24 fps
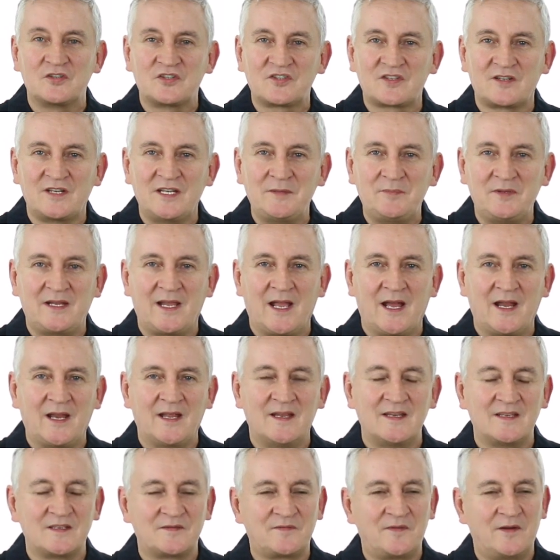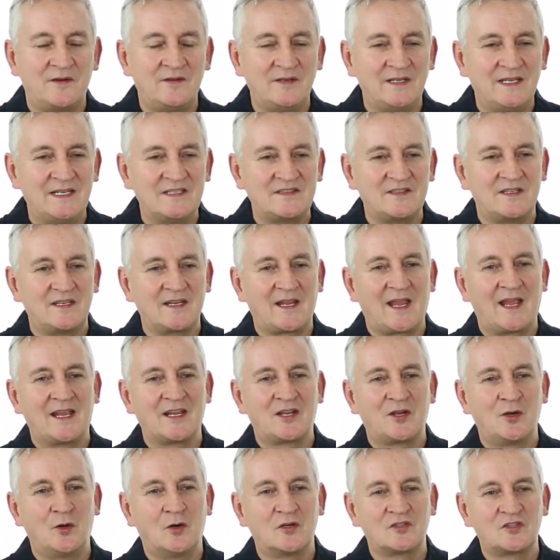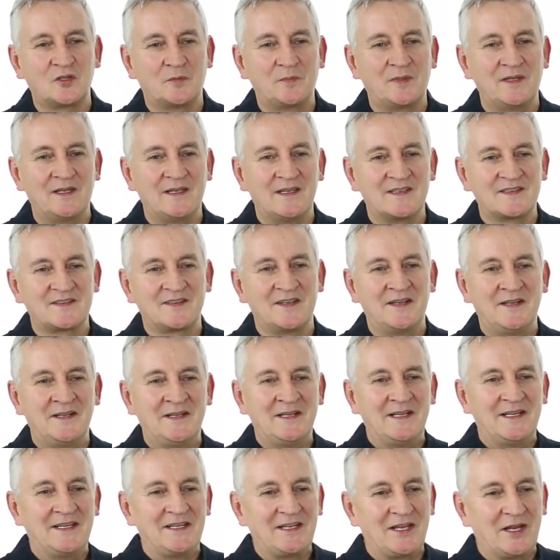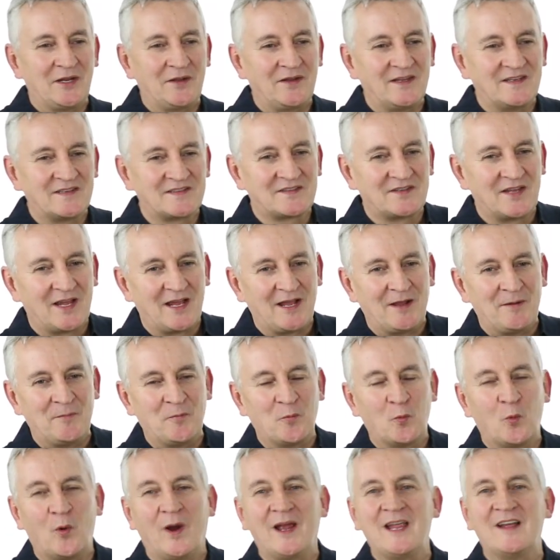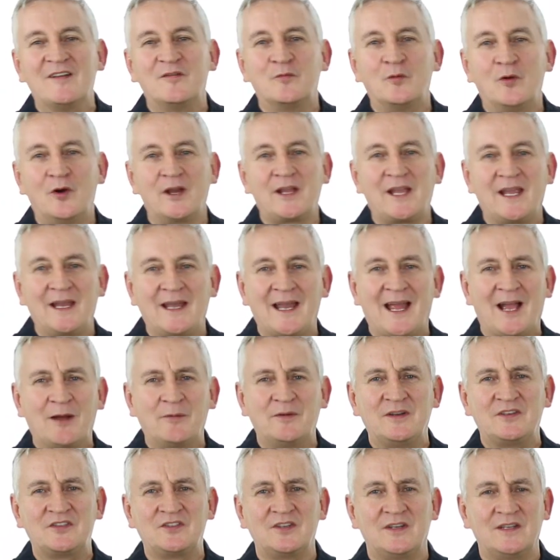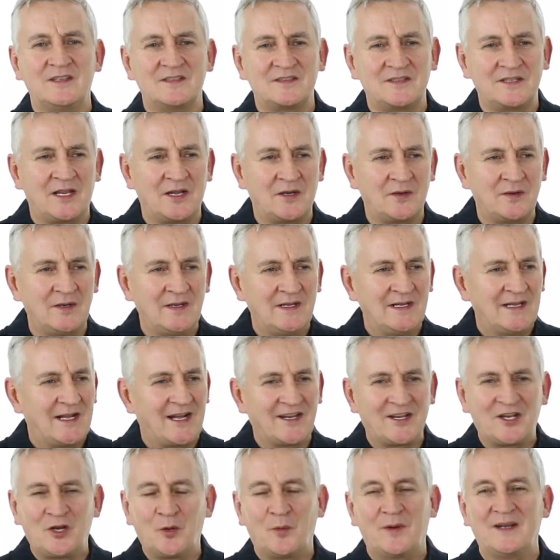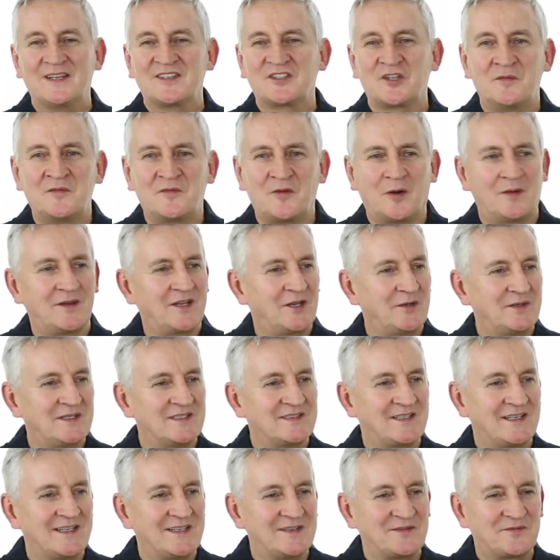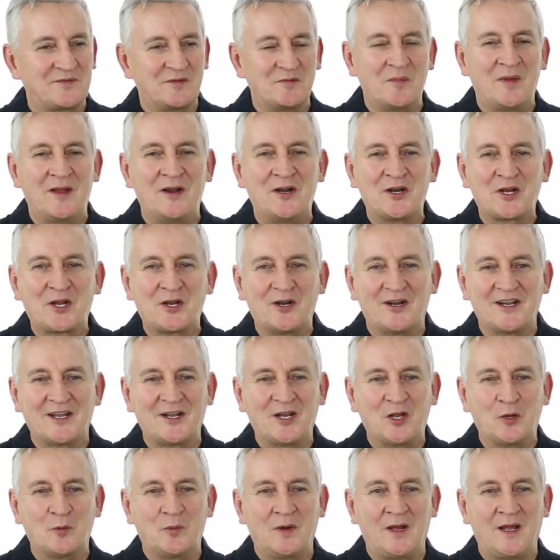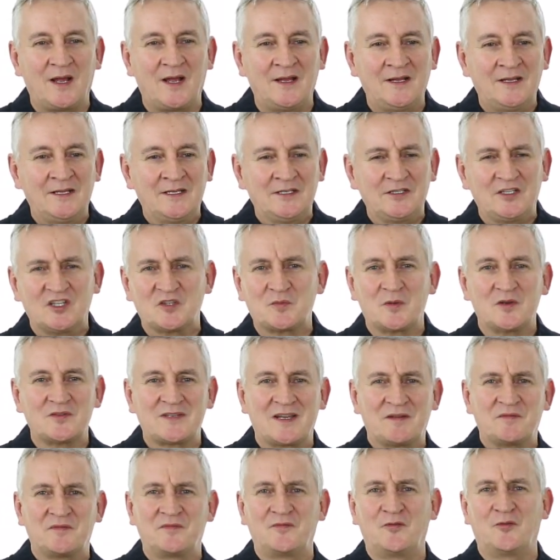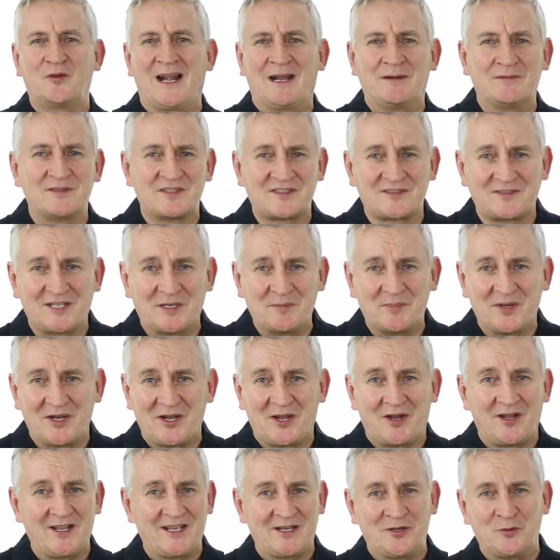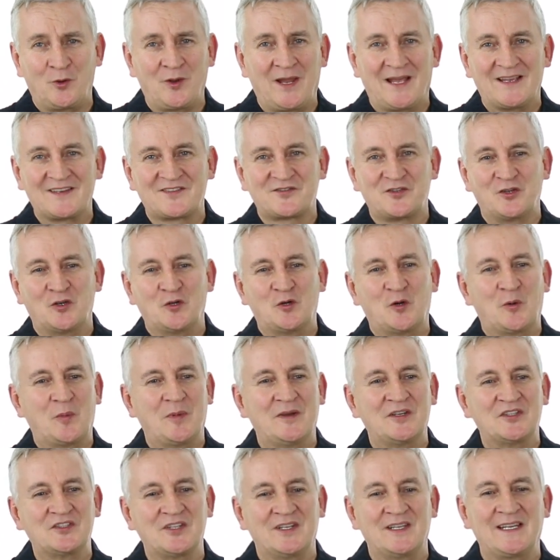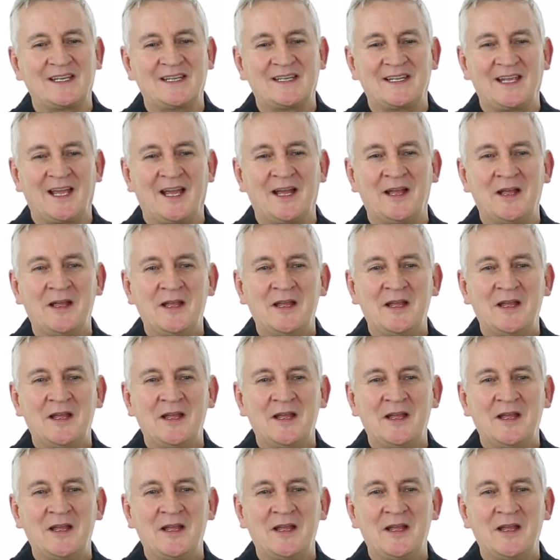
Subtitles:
much sleep you get, and it's very easy to get caught up in this this way of working now, which is, I don't know where it's come from. Is it from America? I don't know, where you're supposed to have 4 hours sleep a night and all that sort of rubbish. I think